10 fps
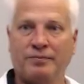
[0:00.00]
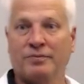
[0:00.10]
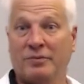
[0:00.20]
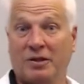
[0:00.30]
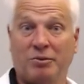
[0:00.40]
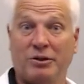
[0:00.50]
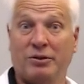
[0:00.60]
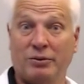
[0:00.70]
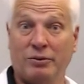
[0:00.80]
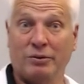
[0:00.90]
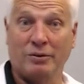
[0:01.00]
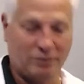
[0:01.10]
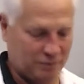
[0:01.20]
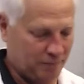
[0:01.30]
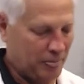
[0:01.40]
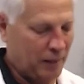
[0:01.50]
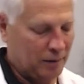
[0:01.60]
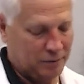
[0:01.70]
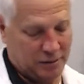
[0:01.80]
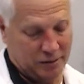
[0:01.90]
That's pretty cool,
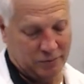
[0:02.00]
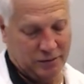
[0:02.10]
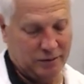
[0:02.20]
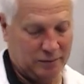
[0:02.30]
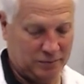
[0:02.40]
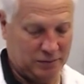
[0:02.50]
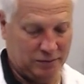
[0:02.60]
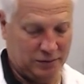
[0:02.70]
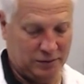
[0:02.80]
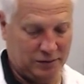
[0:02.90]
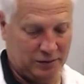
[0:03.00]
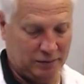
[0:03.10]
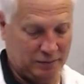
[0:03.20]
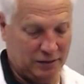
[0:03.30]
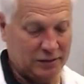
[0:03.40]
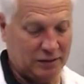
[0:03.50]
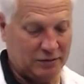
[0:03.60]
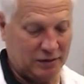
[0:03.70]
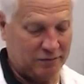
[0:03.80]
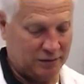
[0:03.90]
huh? Anyway, let me see what they say. This gives
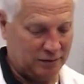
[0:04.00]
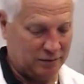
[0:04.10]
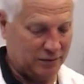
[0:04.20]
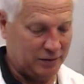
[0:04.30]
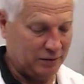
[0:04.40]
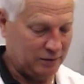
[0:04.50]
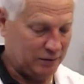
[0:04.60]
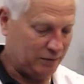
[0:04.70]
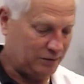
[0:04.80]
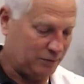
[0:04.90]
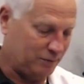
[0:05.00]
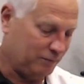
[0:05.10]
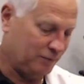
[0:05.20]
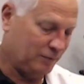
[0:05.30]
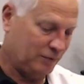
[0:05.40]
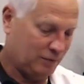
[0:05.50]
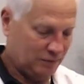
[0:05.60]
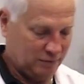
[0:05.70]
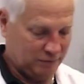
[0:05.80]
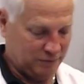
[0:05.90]
you everything, man. It gives you
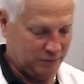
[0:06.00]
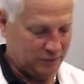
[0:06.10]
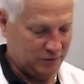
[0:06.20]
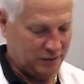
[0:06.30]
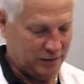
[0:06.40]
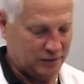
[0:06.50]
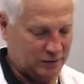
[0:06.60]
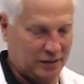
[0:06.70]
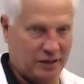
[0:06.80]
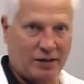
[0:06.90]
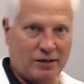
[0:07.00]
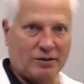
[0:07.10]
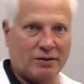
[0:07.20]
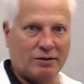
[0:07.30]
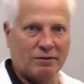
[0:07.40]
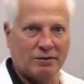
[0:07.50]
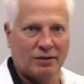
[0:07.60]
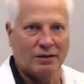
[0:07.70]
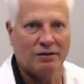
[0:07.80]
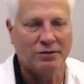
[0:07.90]
first and second stage,
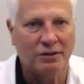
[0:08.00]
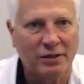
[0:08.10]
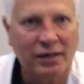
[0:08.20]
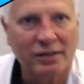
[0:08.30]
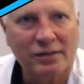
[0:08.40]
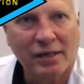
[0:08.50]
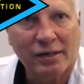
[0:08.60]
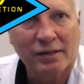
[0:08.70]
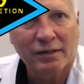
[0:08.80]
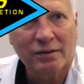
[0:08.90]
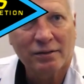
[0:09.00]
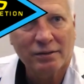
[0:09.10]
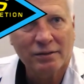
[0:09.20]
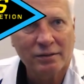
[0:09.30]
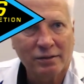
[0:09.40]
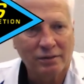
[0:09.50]
gives you your tank settings. I